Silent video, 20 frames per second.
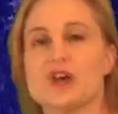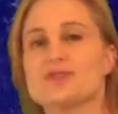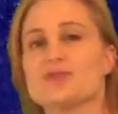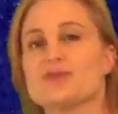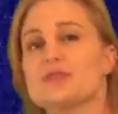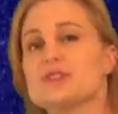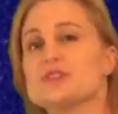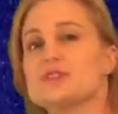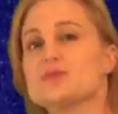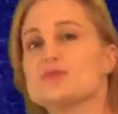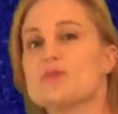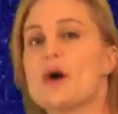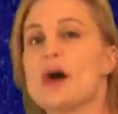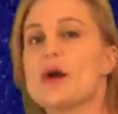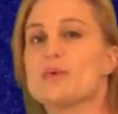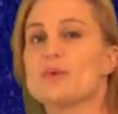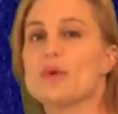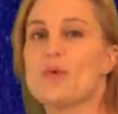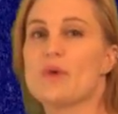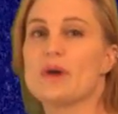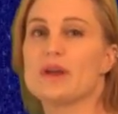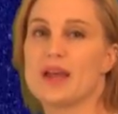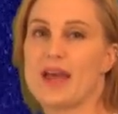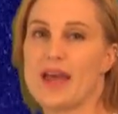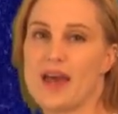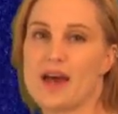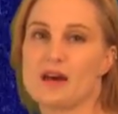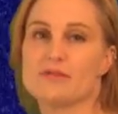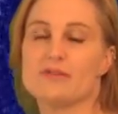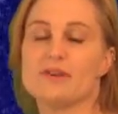So this is why we're going to
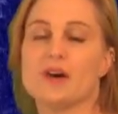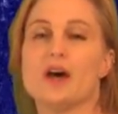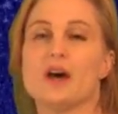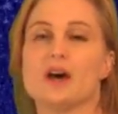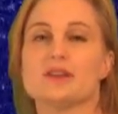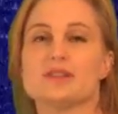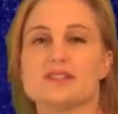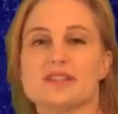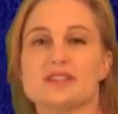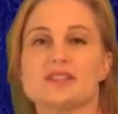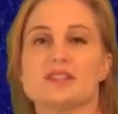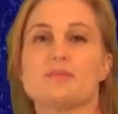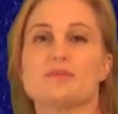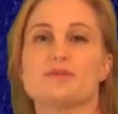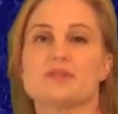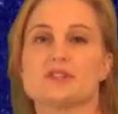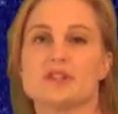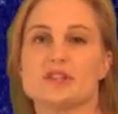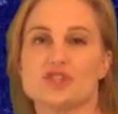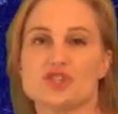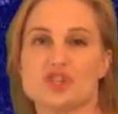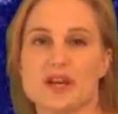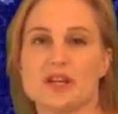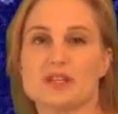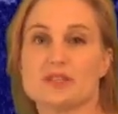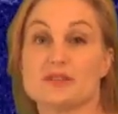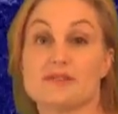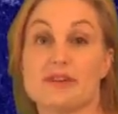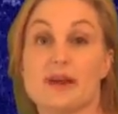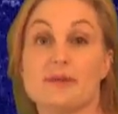have a 60%
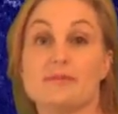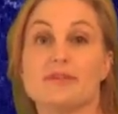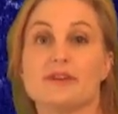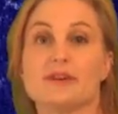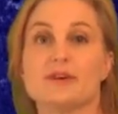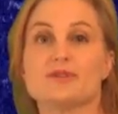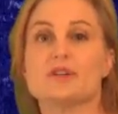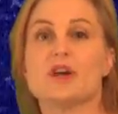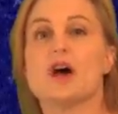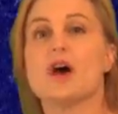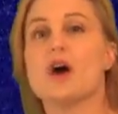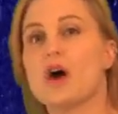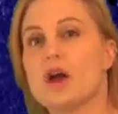chance of M-flares